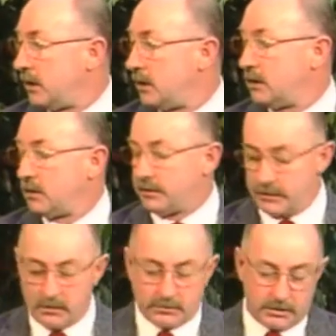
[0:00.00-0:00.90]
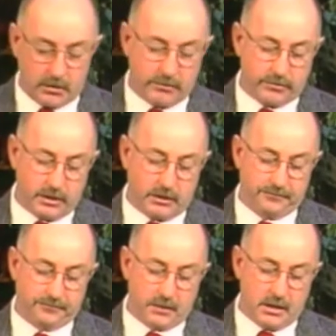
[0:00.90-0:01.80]
Right. A terrible, terrible thing.
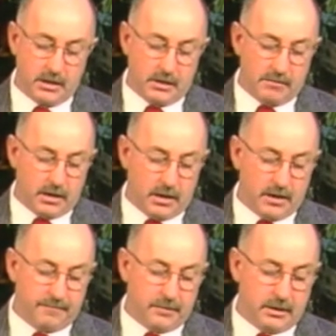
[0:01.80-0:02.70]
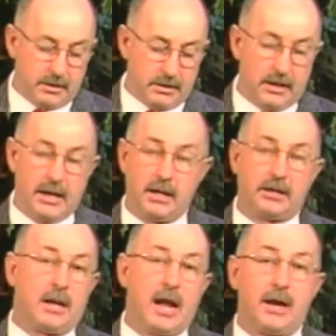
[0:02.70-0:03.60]
And
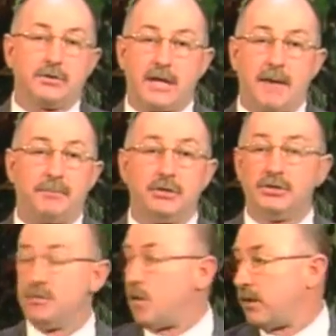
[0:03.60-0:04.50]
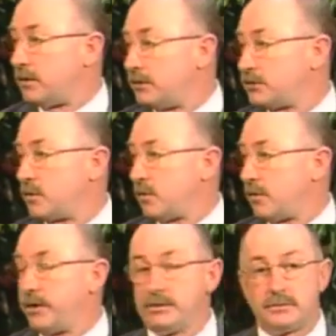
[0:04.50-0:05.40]
Helen and I are as happy as you are that this
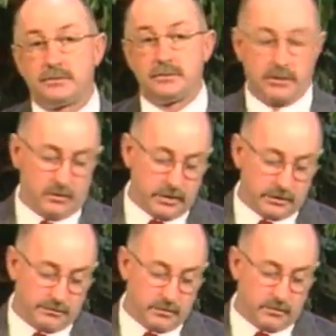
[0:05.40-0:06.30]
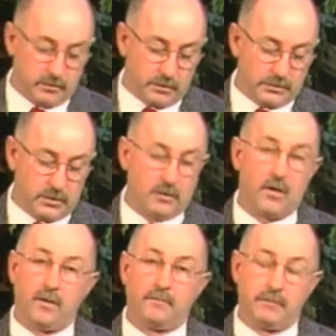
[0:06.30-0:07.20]
girl has been returned
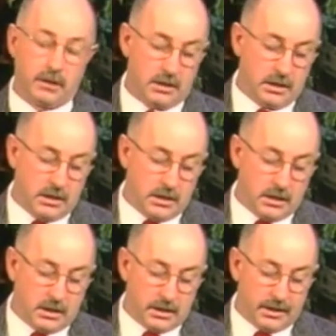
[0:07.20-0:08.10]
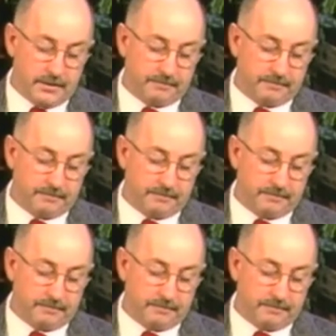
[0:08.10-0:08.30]
home. Absolutely.